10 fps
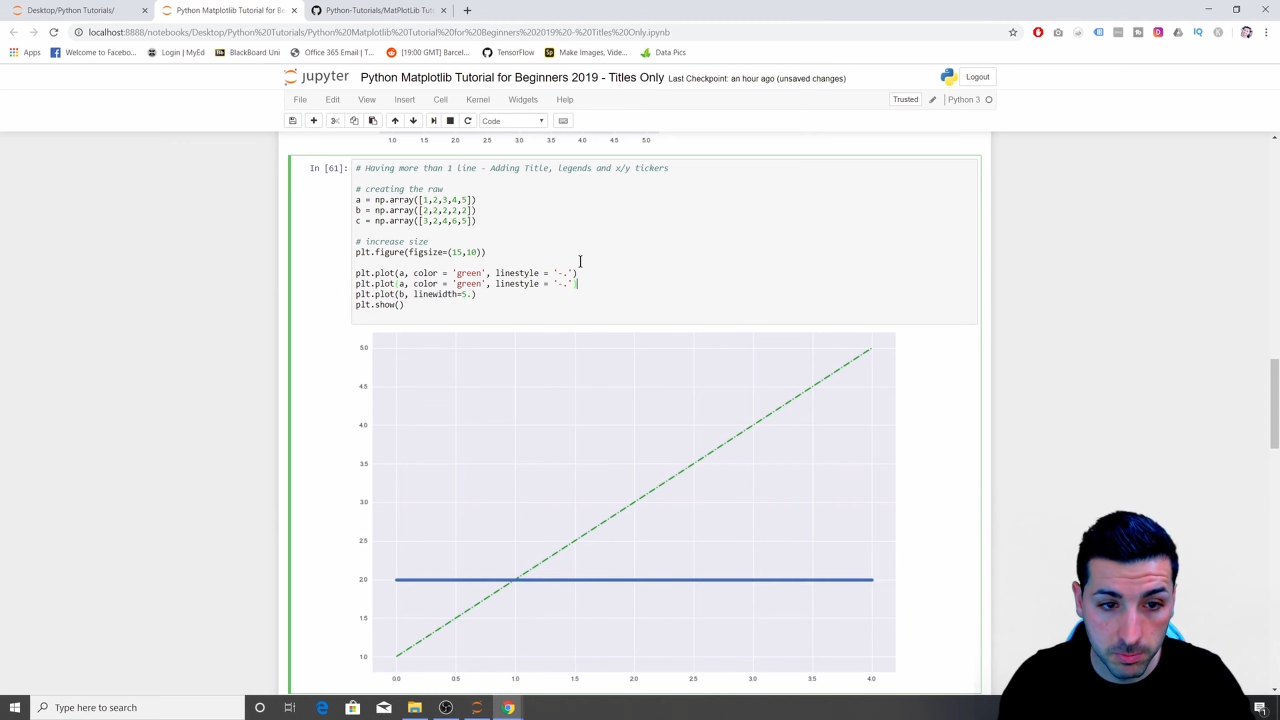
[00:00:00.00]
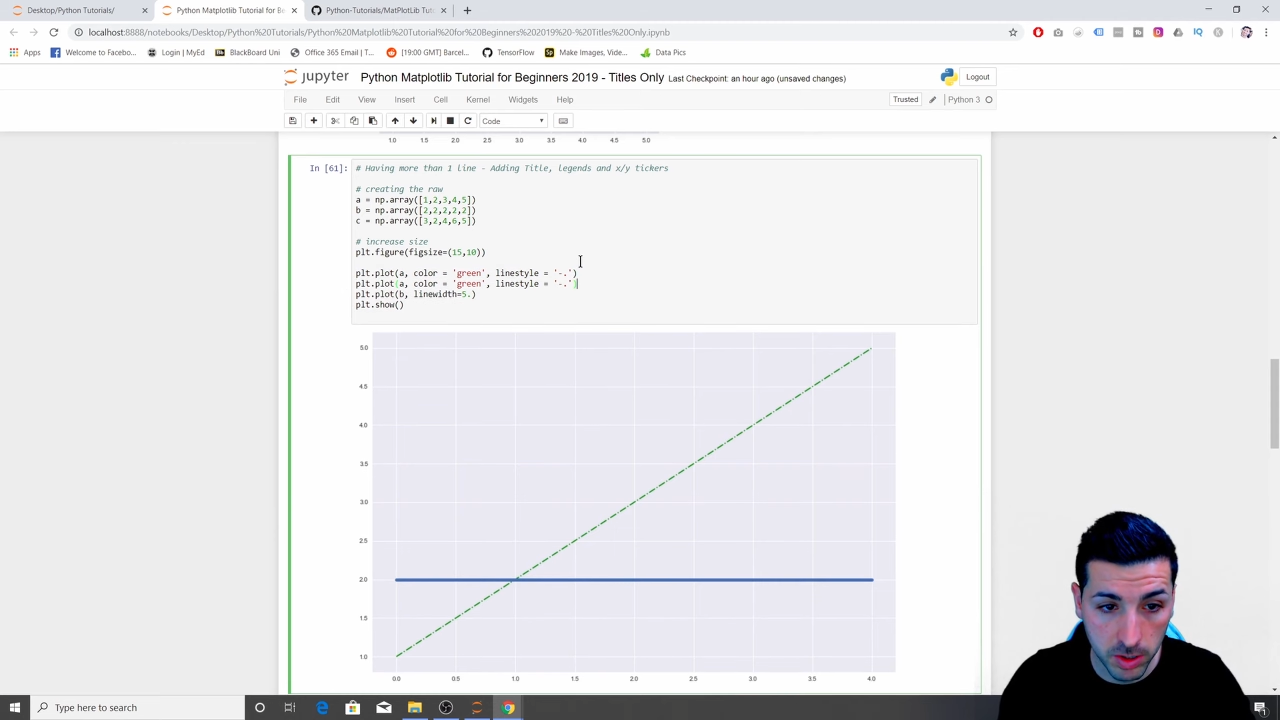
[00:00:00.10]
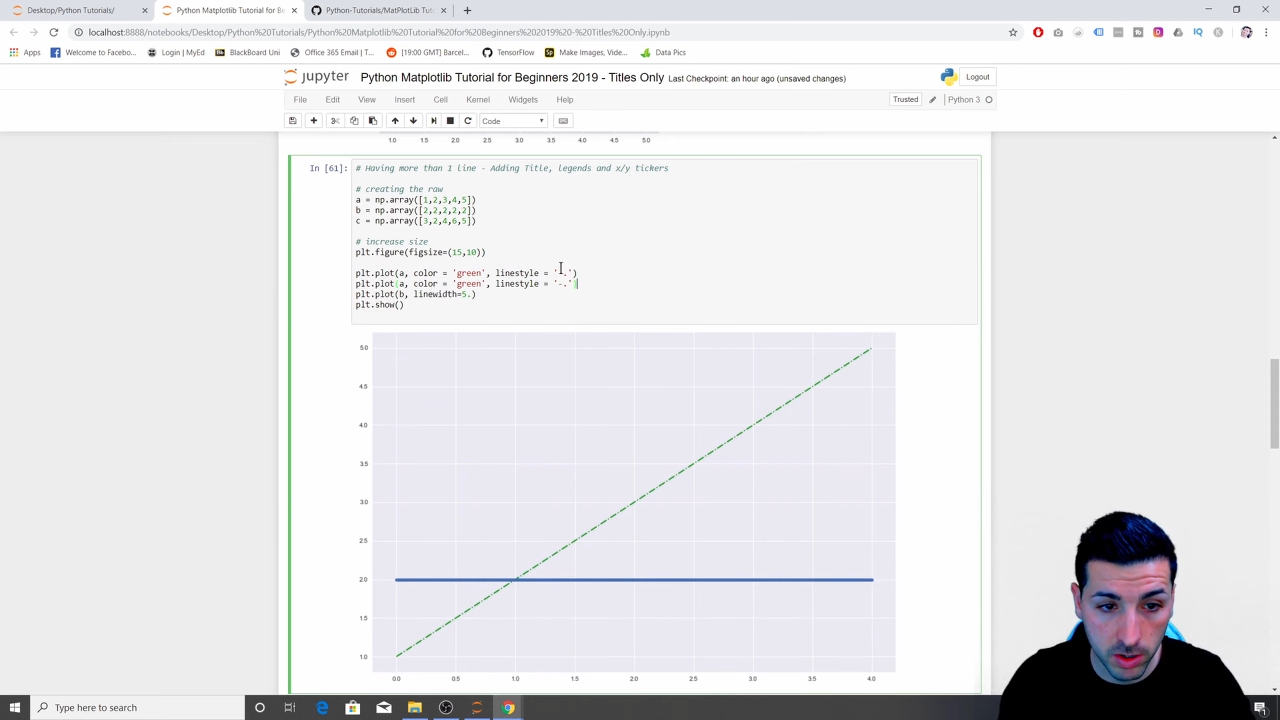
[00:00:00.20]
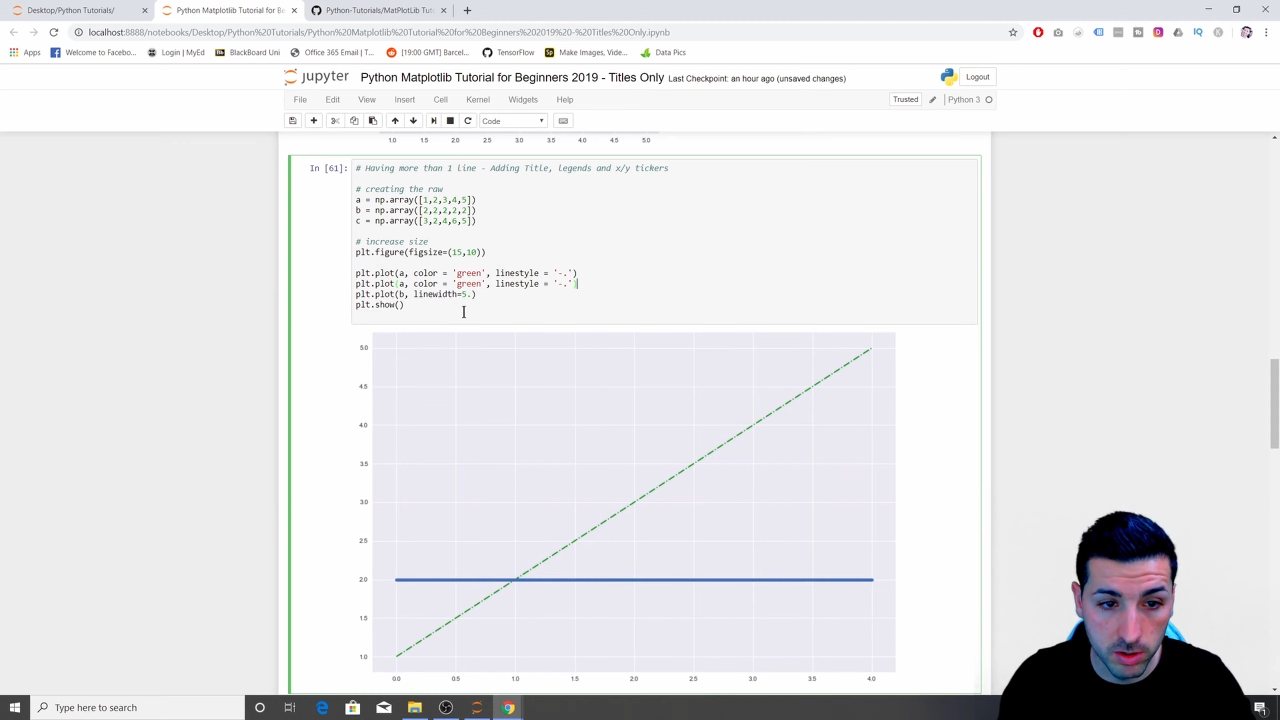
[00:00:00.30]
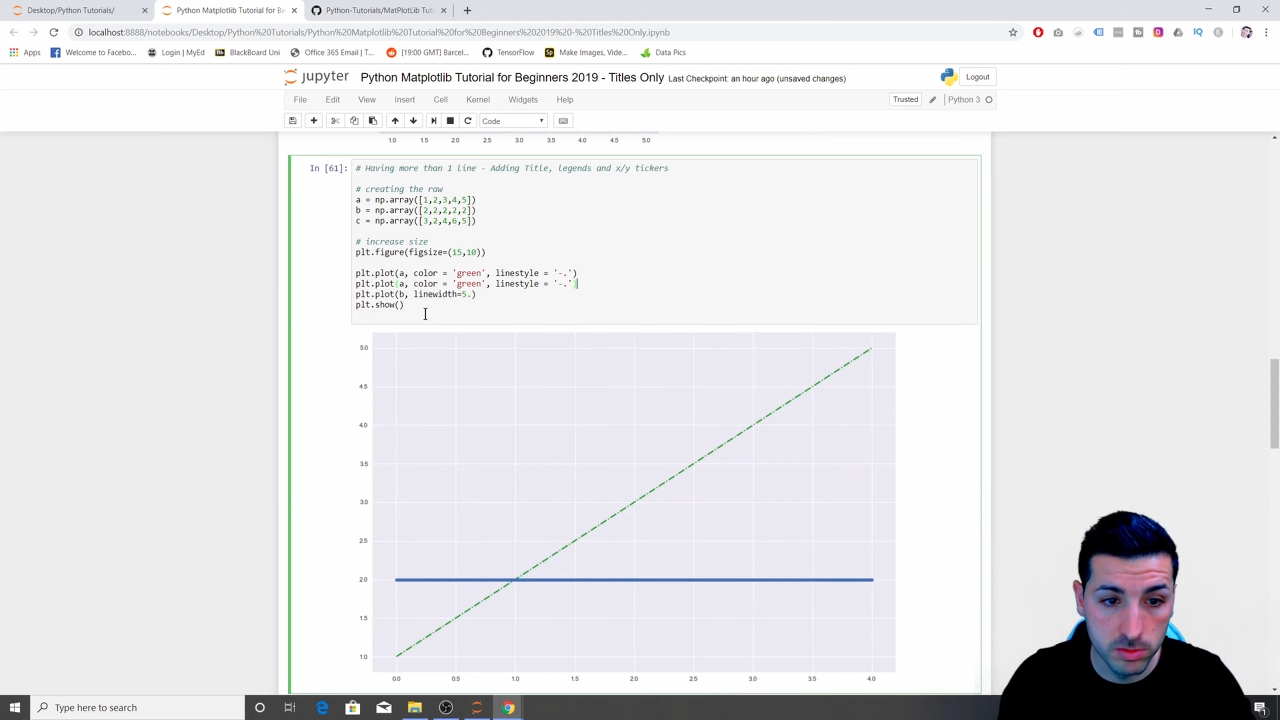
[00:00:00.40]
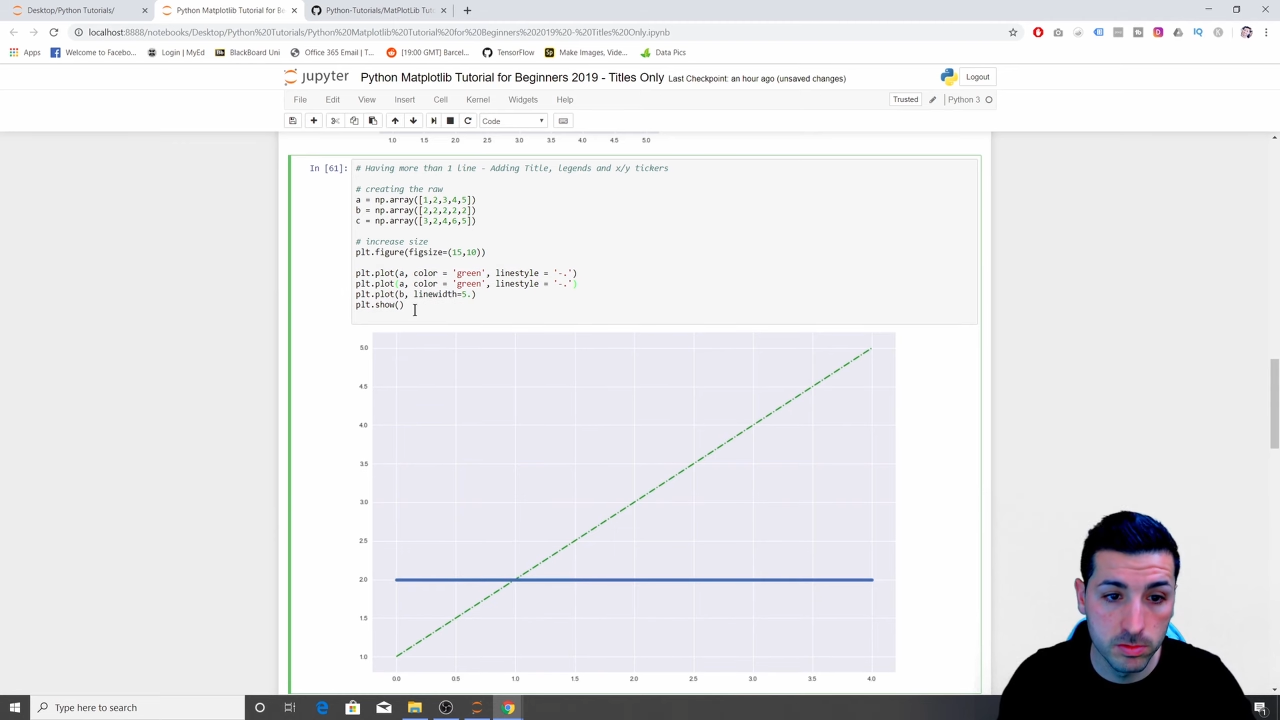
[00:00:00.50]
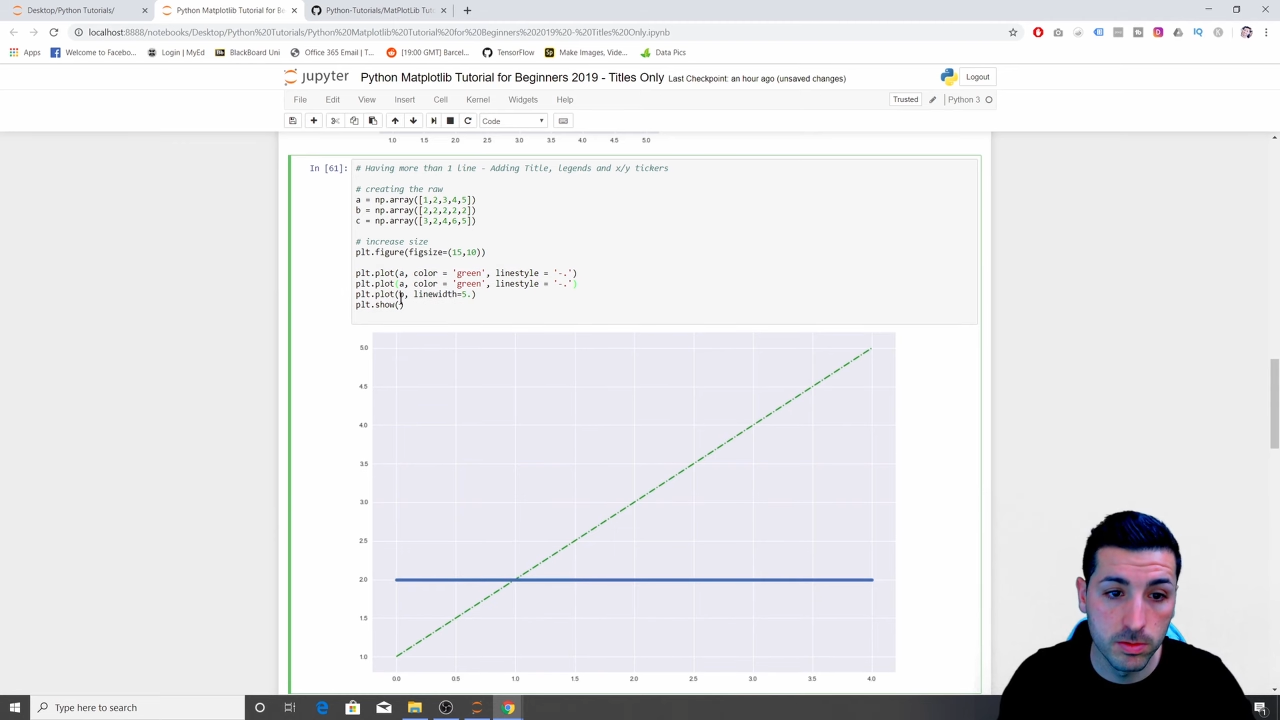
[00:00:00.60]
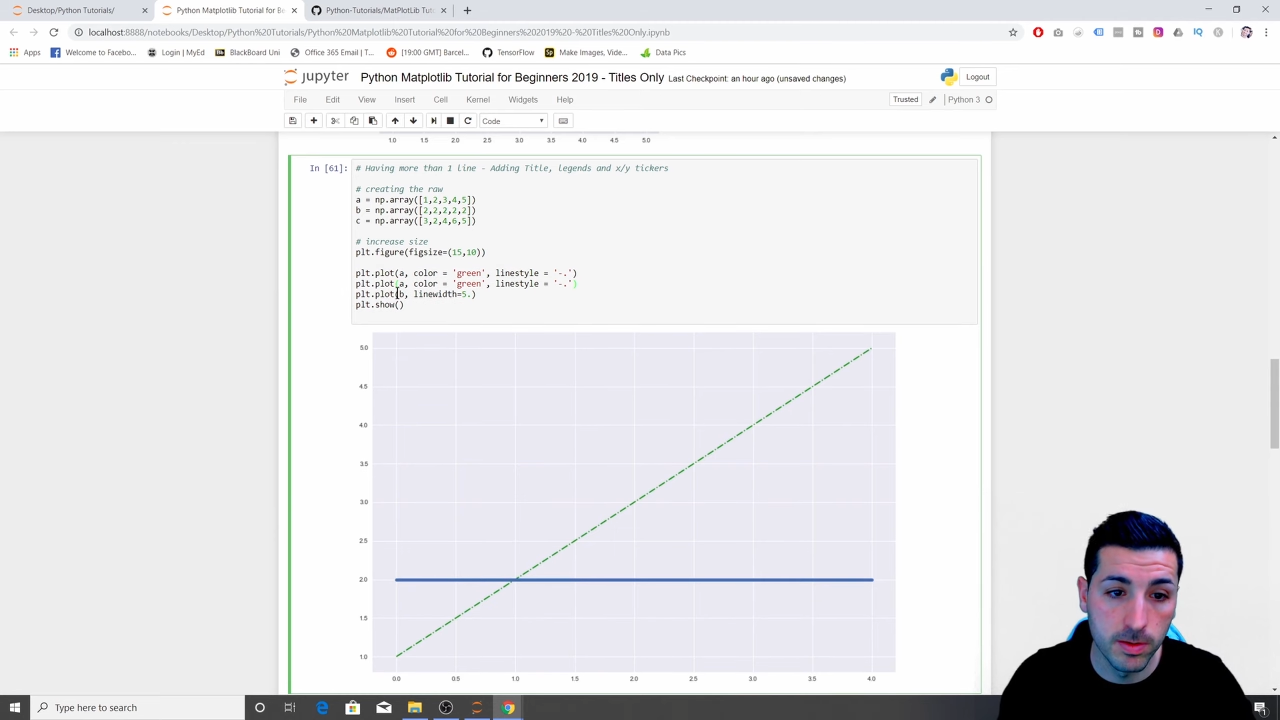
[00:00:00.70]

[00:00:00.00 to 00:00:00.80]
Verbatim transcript: below.